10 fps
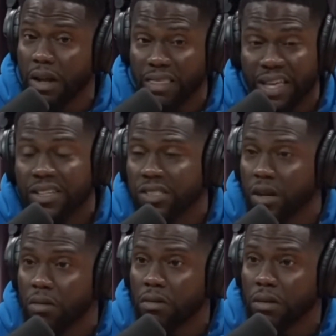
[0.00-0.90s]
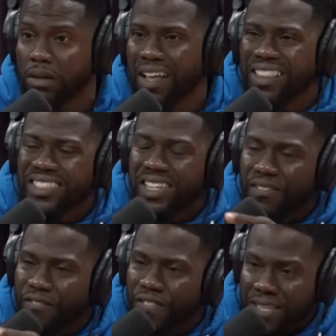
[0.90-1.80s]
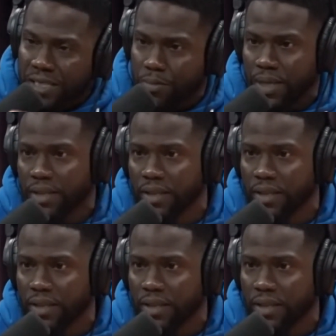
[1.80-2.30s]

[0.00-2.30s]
I think so. That's an investment.